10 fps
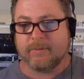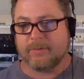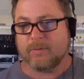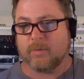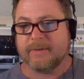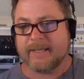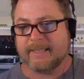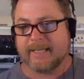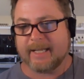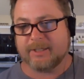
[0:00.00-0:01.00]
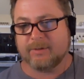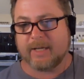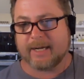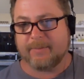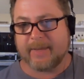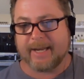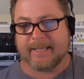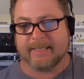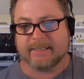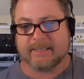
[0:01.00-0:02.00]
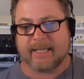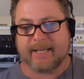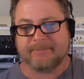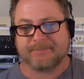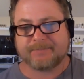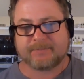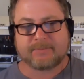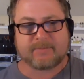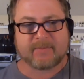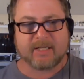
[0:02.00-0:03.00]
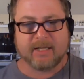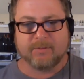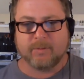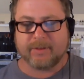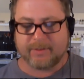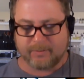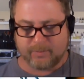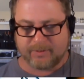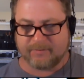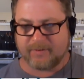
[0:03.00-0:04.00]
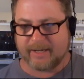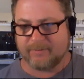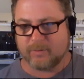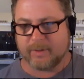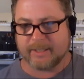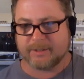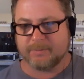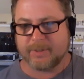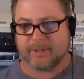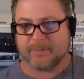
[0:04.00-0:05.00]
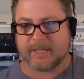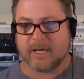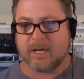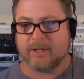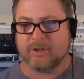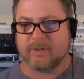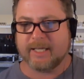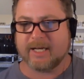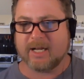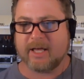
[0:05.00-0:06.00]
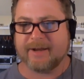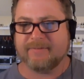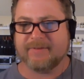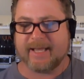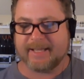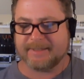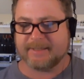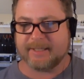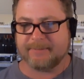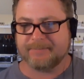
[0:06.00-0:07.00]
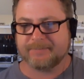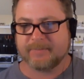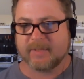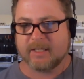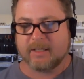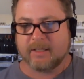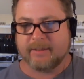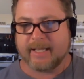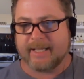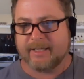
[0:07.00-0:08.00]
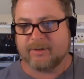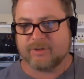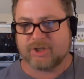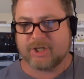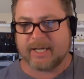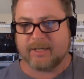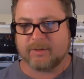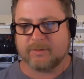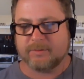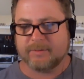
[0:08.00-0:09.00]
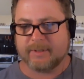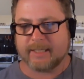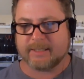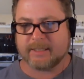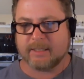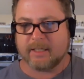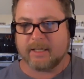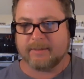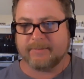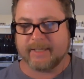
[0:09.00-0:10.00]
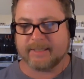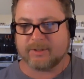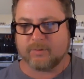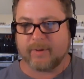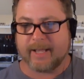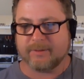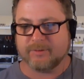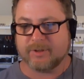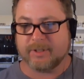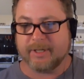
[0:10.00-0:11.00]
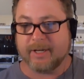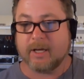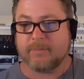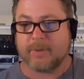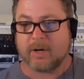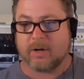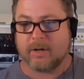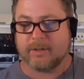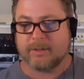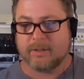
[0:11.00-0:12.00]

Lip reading: one thing that I do like about it is that with the Flavor West butter pecan, you get a lot of that inner shell that surrounds the nut part.